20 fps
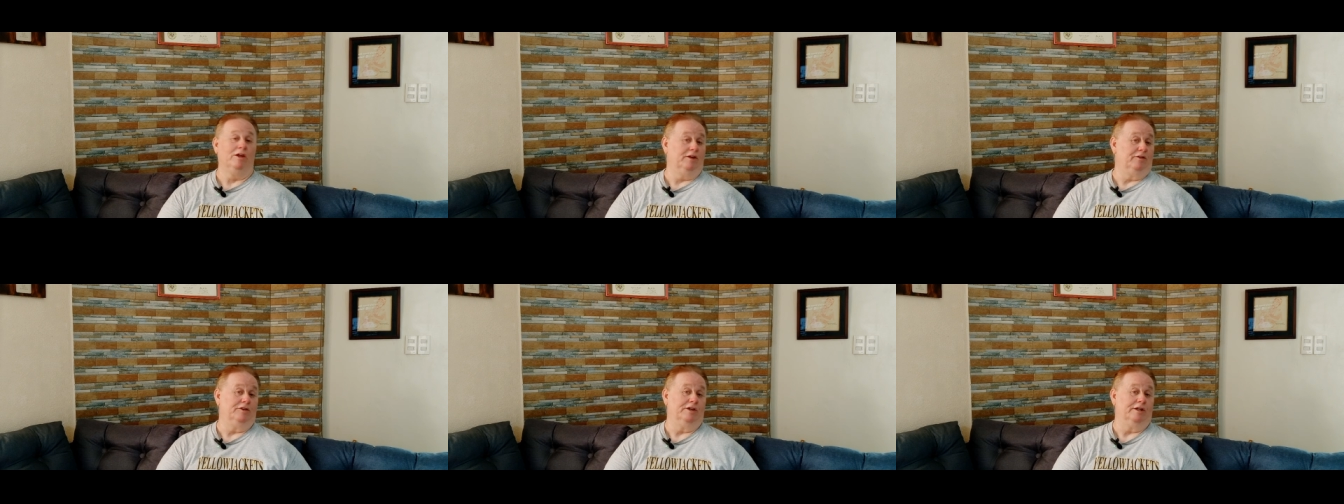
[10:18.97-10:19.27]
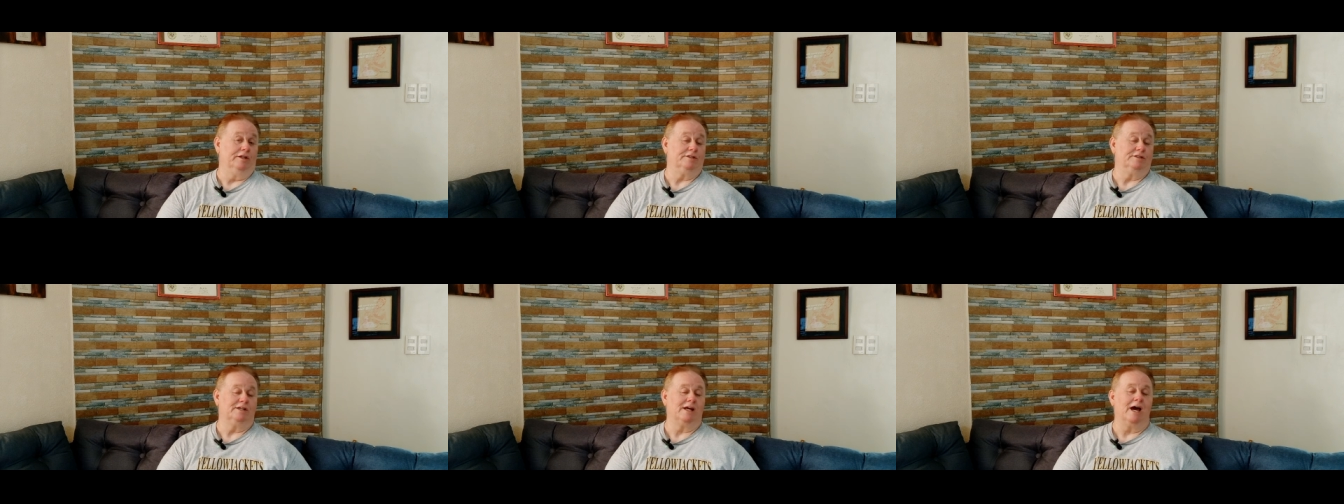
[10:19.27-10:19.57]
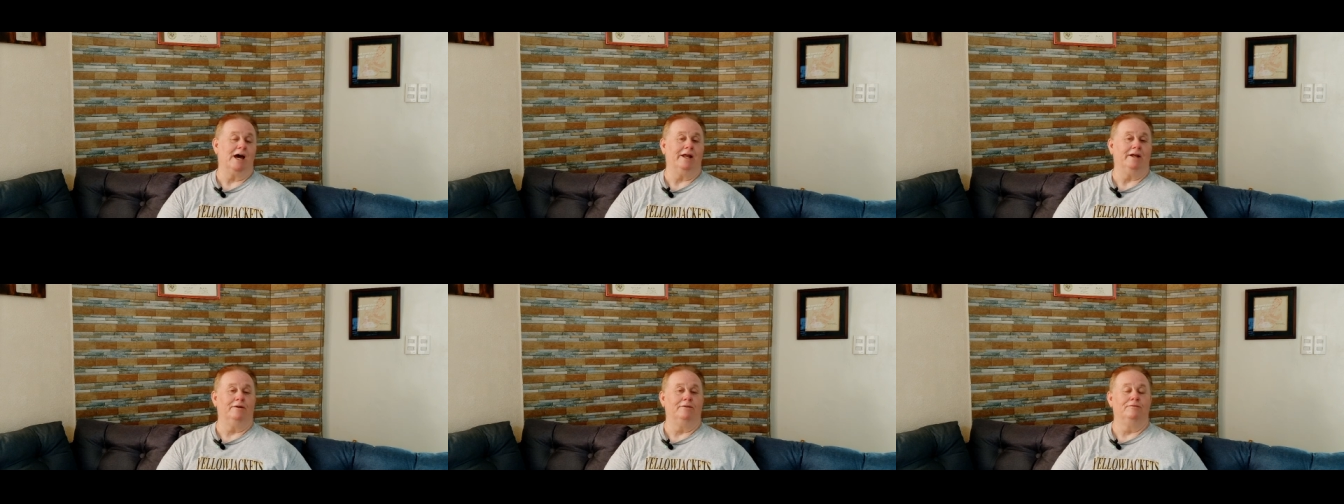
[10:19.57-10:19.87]
It's
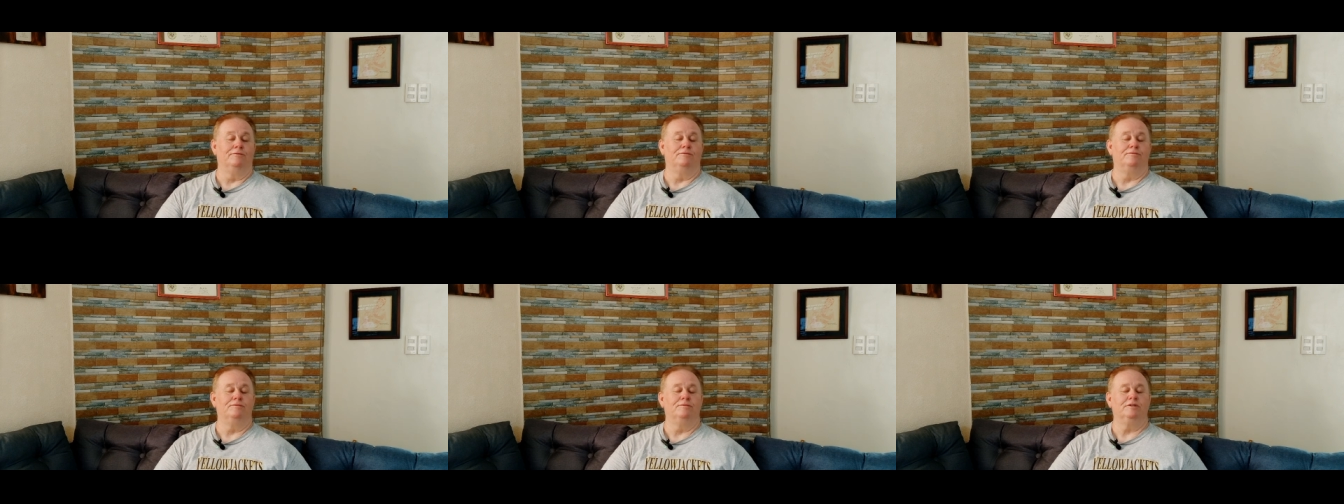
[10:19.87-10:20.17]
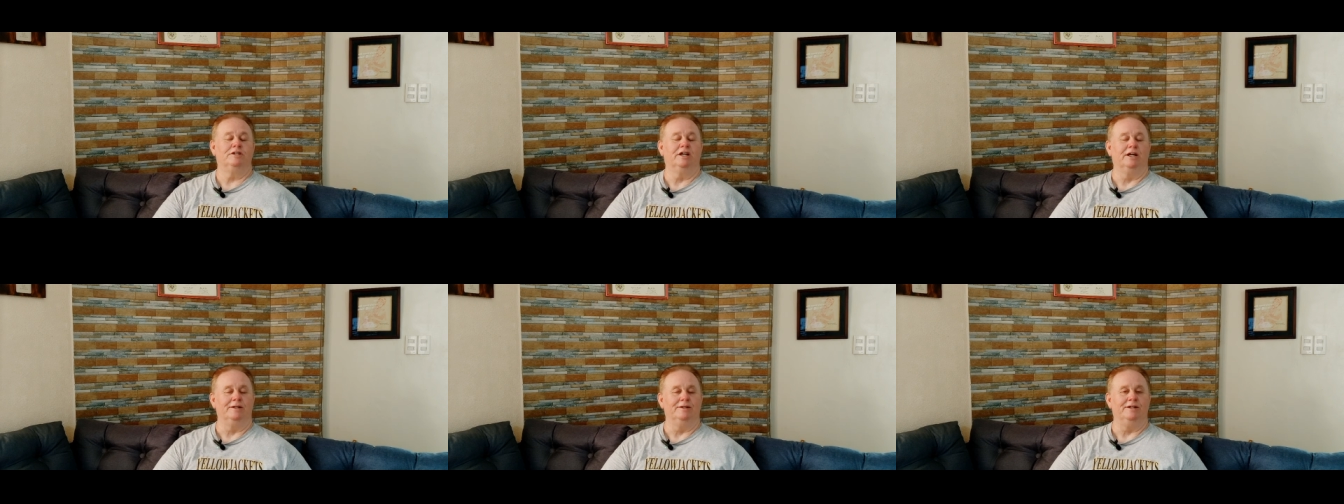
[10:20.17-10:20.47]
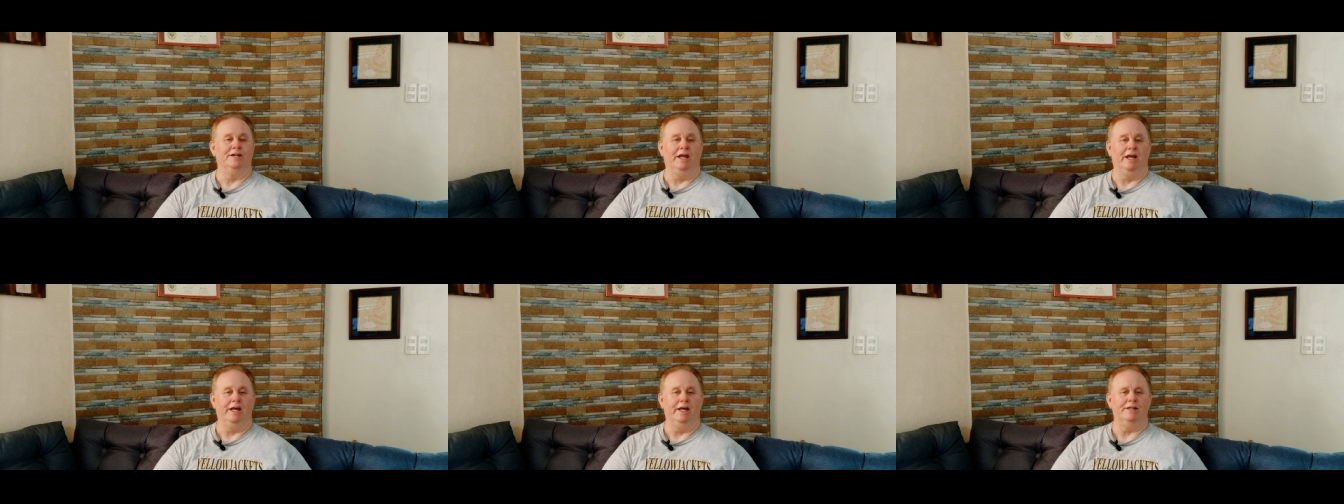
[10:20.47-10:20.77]
kind of
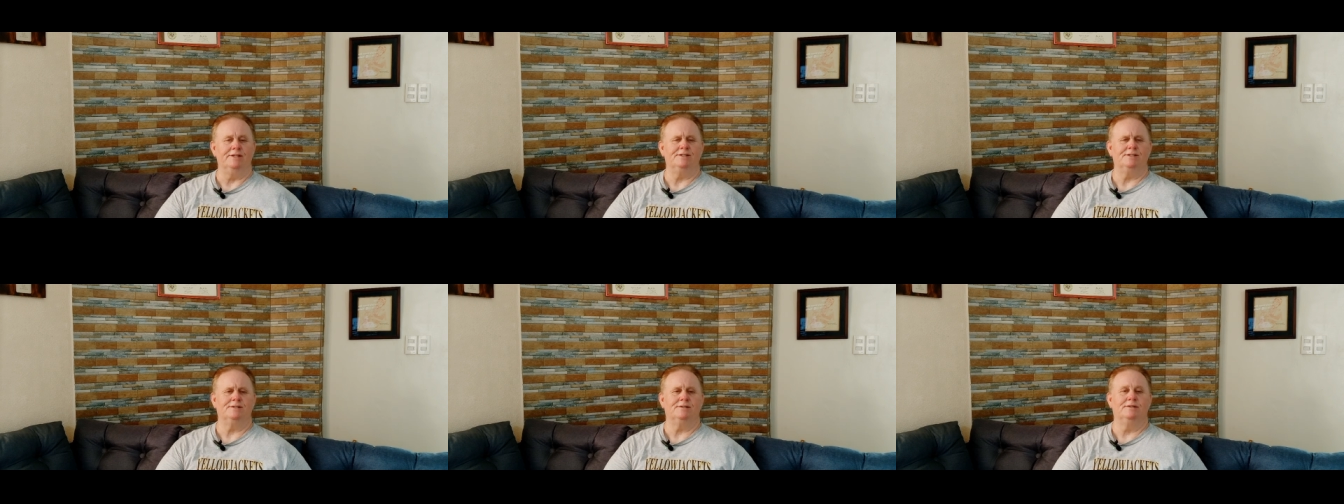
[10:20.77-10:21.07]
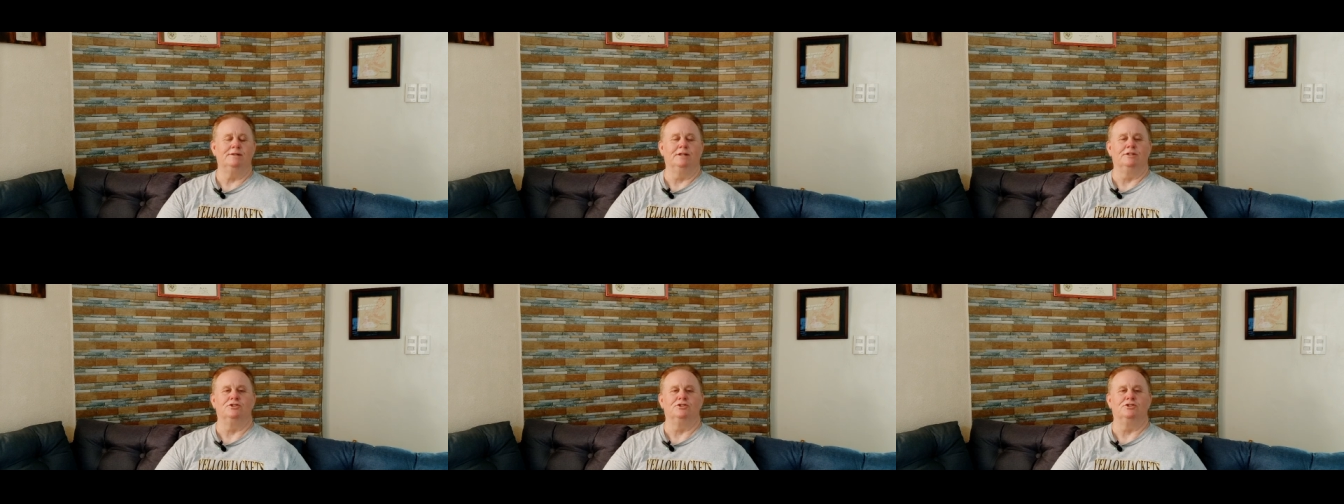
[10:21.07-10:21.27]
condensed.